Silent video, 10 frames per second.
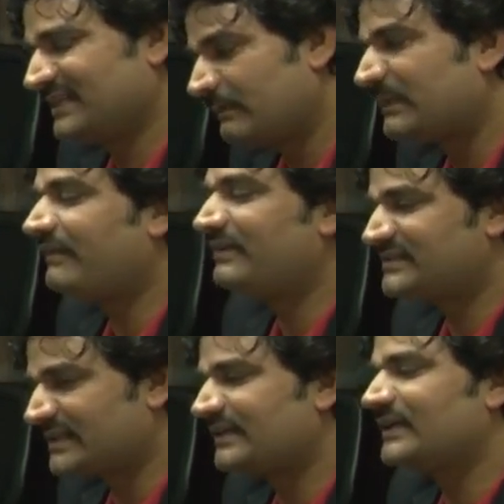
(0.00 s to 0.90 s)
A
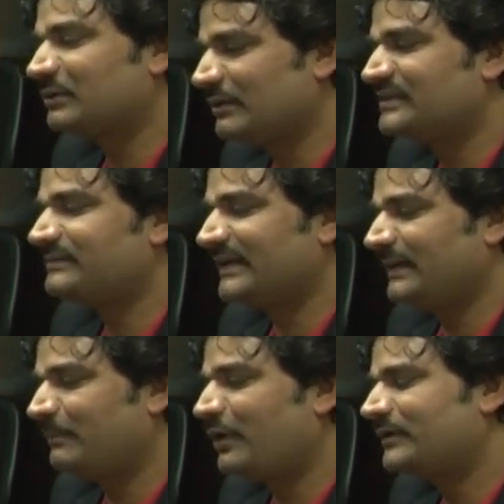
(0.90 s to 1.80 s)
private sector role is
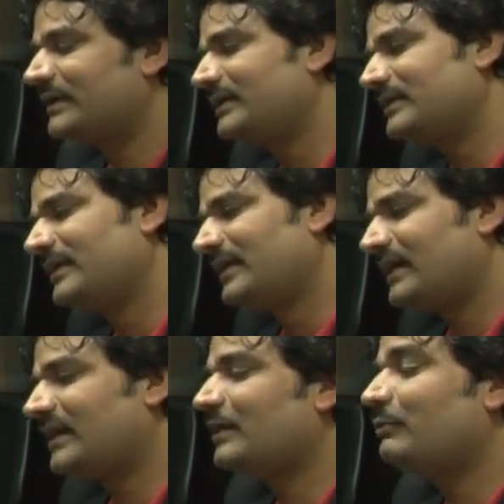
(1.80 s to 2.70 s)
very important,
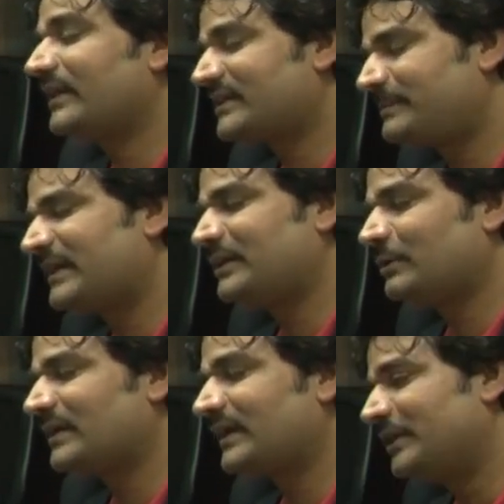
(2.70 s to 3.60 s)
and I would expect
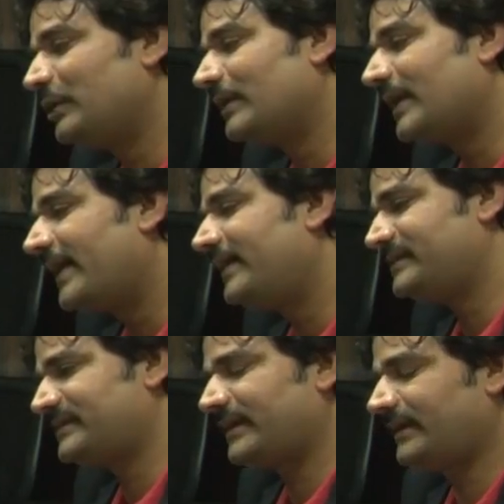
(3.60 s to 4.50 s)
your continual
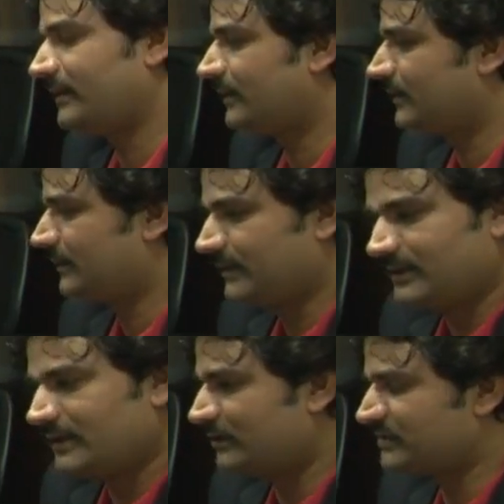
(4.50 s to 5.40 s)
guidance and
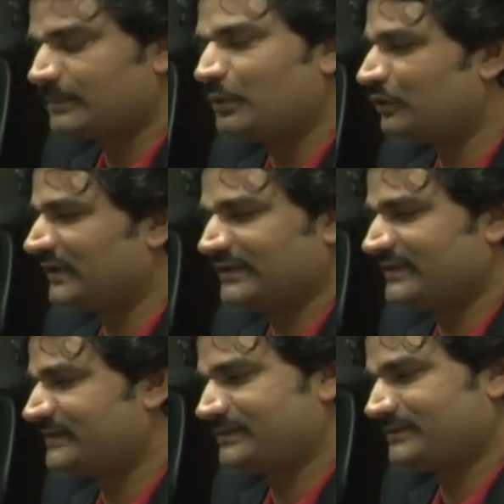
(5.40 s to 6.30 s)
you know, support in
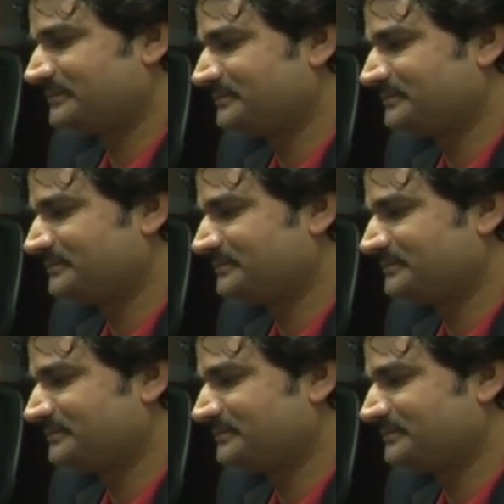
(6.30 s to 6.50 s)
this.